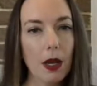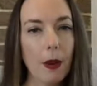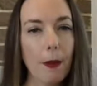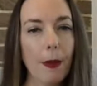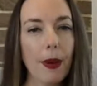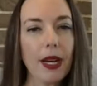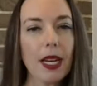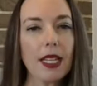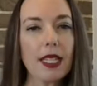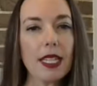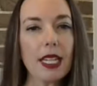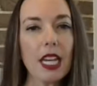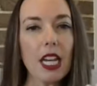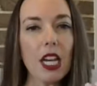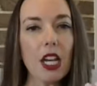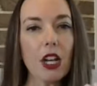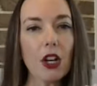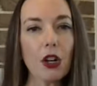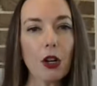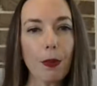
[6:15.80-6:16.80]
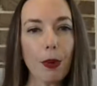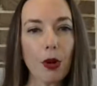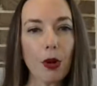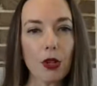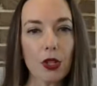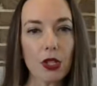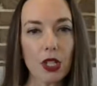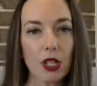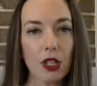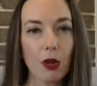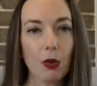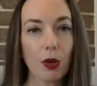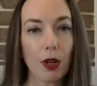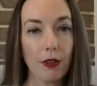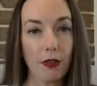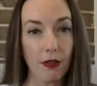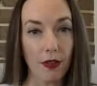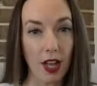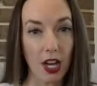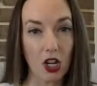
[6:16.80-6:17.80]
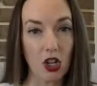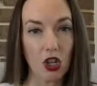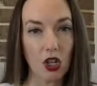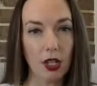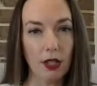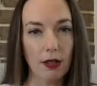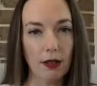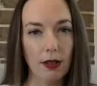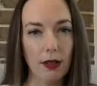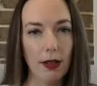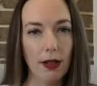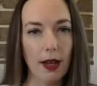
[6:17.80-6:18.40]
but it's interpersonal reflection